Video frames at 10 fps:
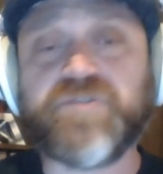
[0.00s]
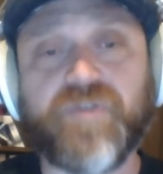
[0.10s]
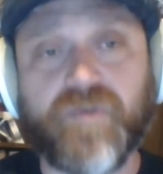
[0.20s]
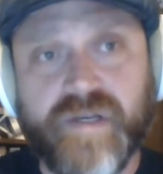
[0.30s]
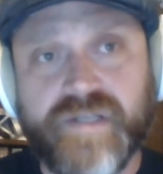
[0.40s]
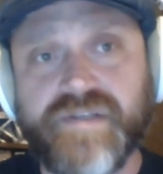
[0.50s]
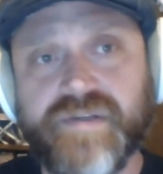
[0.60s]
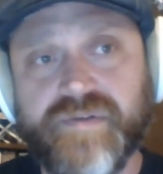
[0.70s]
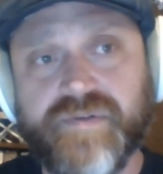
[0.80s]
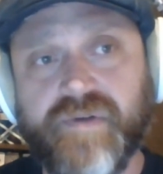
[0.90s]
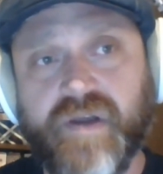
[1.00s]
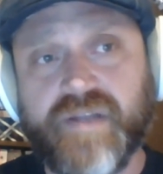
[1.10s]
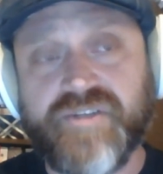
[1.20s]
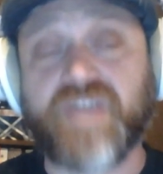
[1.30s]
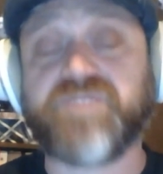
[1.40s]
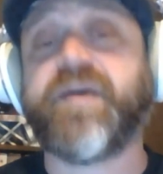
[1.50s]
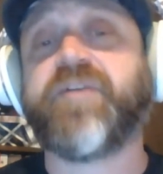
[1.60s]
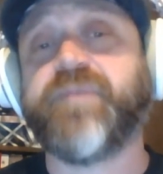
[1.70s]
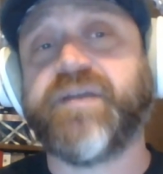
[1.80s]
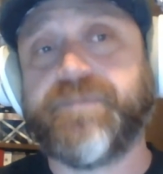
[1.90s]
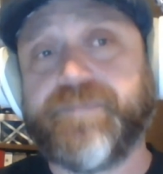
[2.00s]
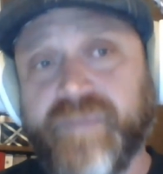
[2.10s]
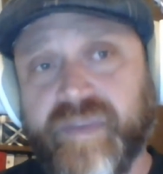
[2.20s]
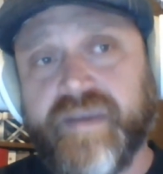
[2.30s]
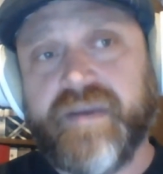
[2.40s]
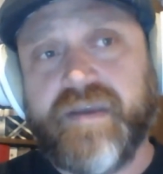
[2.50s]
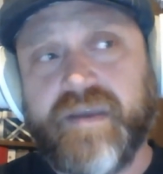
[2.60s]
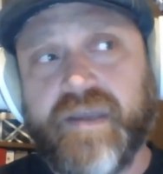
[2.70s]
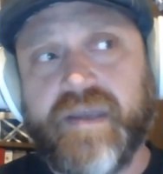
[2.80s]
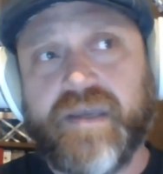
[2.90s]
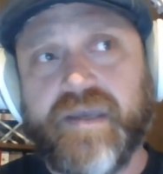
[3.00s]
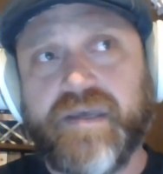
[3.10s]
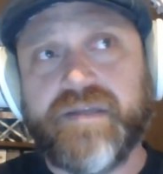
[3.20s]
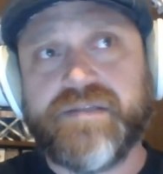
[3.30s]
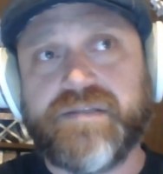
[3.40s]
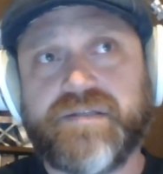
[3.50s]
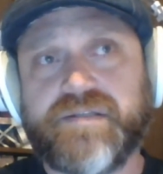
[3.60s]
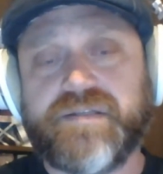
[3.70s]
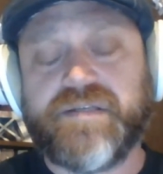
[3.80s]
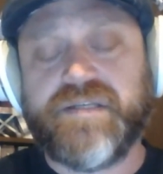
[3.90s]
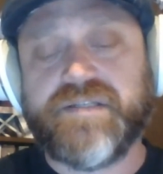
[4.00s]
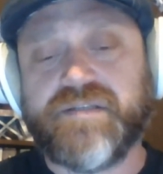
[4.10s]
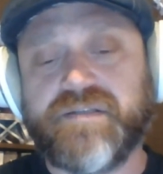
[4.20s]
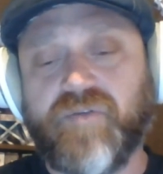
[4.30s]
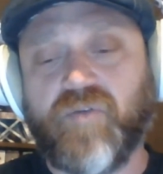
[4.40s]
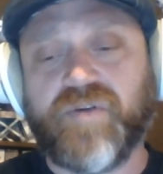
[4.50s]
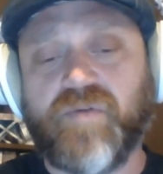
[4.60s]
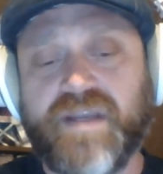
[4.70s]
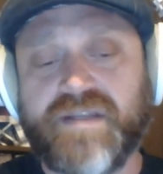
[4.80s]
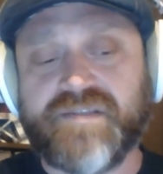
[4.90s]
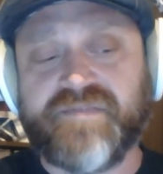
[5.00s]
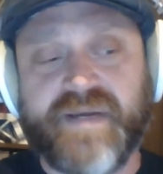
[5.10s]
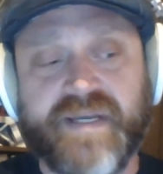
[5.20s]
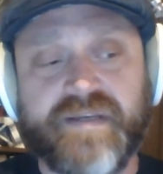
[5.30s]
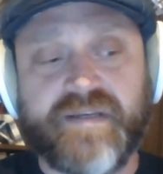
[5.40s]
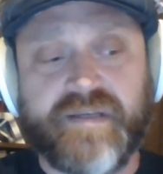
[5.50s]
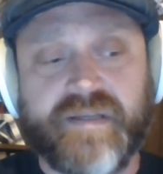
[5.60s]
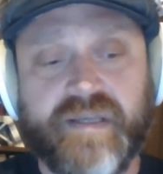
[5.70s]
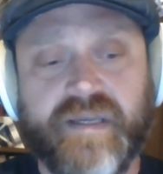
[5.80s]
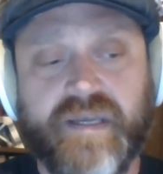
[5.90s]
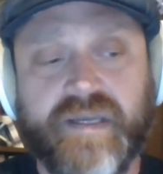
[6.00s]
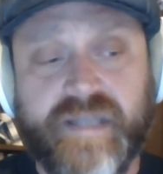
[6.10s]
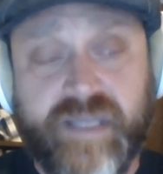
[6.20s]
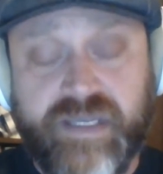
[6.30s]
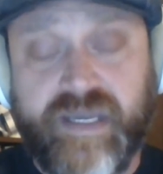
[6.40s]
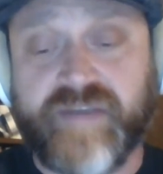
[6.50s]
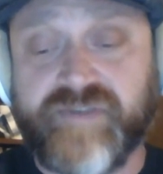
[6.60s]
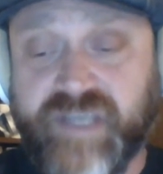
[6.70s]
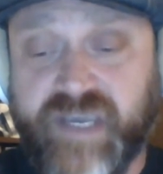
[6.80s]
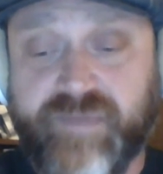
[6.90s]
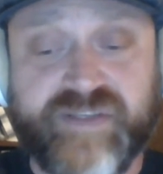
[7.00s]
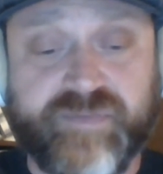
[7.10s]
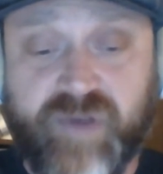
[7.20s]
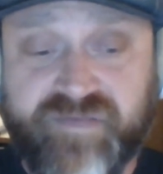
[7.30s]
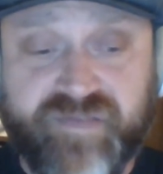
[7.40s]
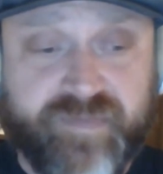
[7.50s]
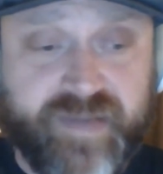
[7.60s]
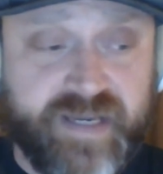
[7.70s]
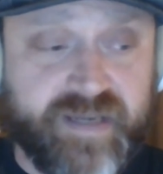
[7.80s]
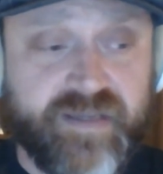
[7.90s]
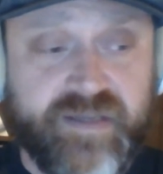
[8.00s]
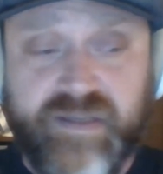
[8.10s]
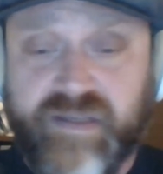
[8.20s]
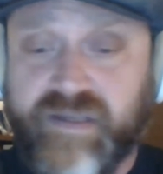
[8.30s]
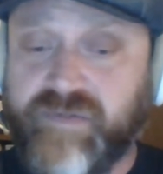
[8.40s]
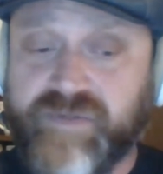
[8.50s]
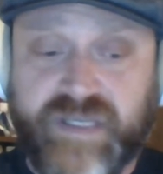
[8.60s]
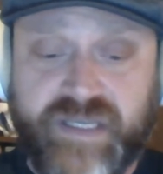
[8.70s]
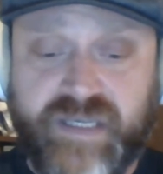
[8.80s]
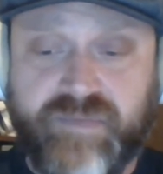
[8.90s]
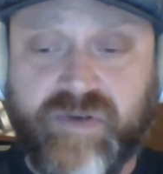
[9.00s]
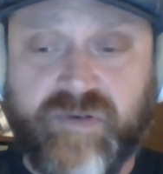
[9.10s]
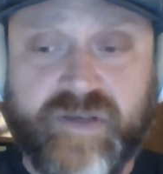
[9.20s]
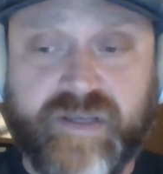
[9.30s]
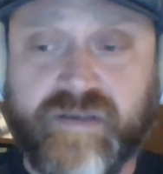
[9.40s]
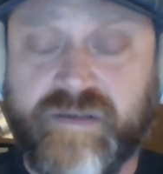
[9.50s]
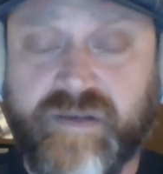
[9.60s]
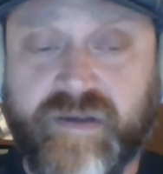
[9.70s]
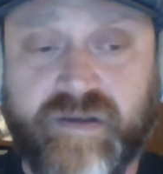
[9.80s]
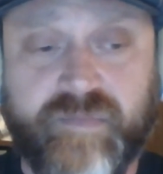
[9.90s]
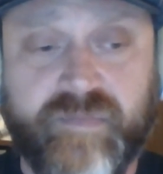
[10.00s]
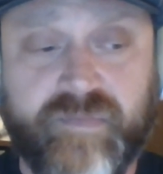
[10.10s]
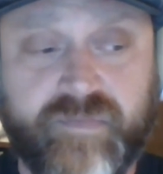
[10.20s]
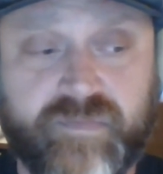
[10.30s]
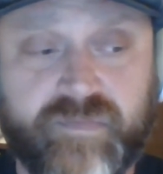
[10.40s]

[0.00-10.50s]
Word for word: story to uh, Josh Malerman, and he's an old acquaintance of mine. And he actually gave me some great feedback and was like, "Keep going. Um,